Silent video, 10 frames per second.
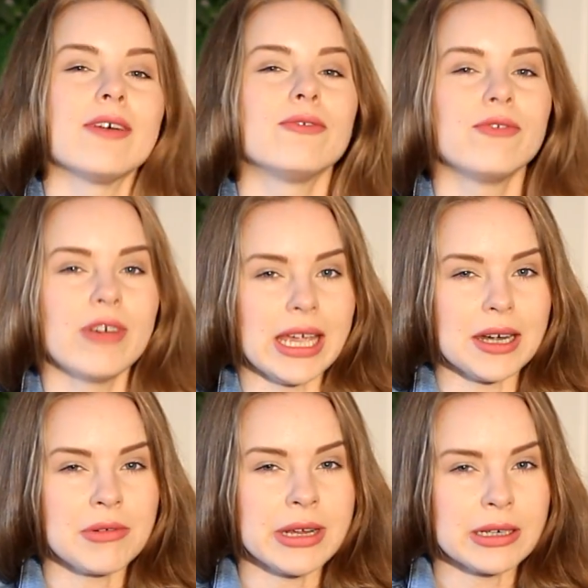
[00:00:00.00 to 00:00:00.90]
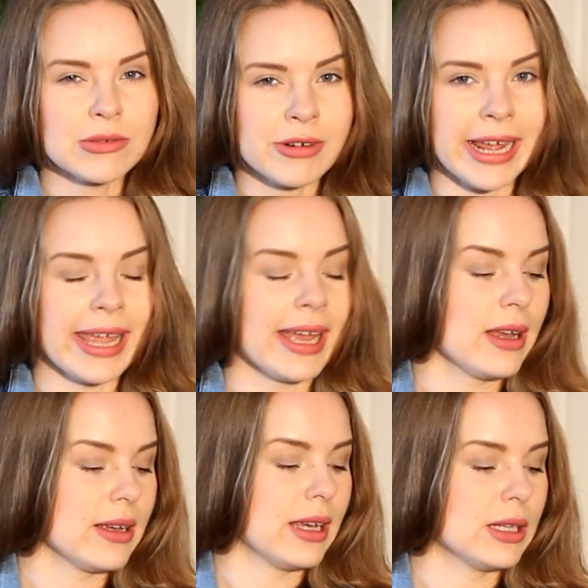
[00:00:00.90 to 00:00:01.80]
Very
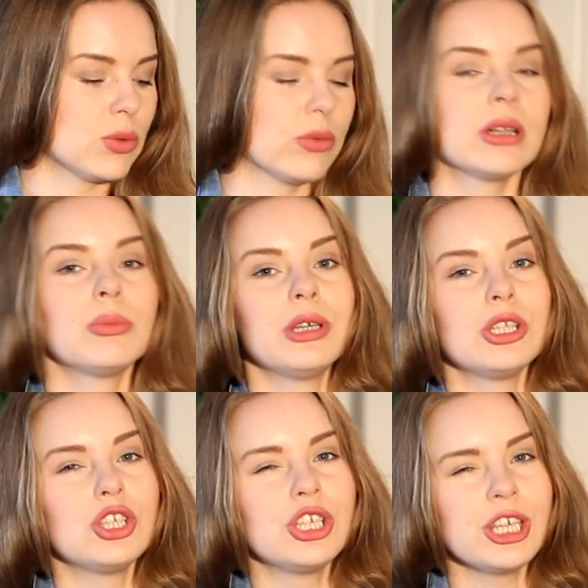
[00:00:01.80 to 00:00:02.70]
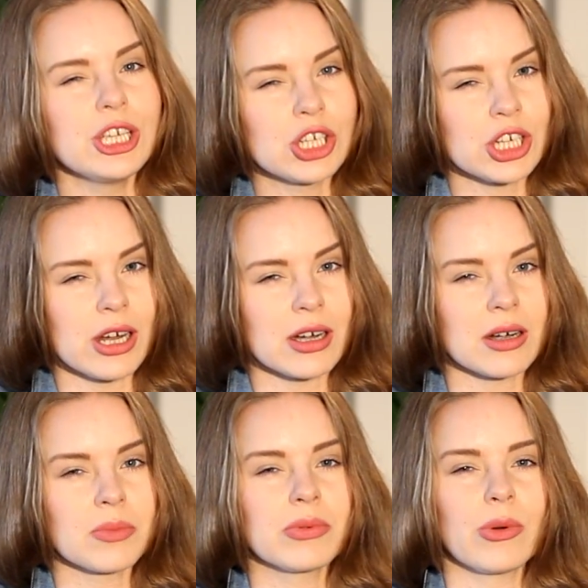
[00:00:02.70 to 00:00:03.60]
rare it will be G
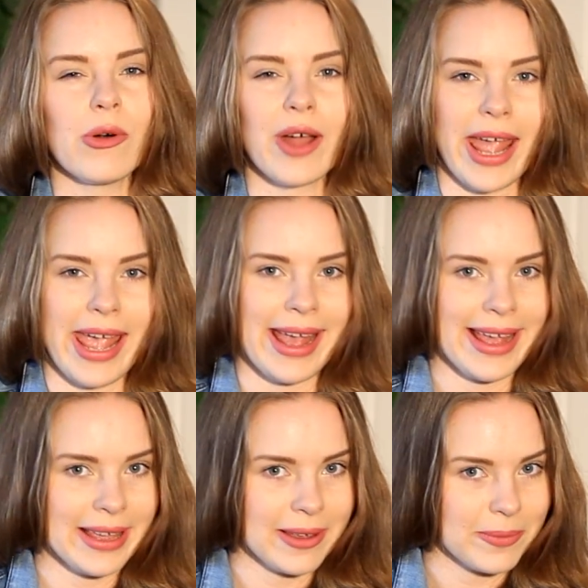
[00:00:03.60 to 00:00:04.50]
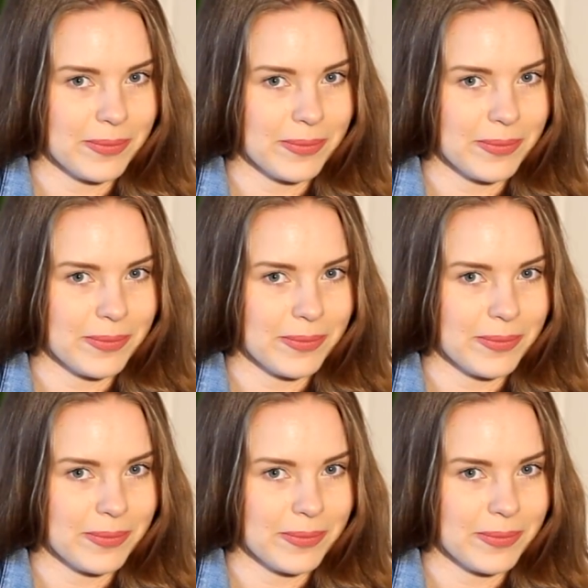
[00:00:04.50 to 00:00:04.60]
sharp or A.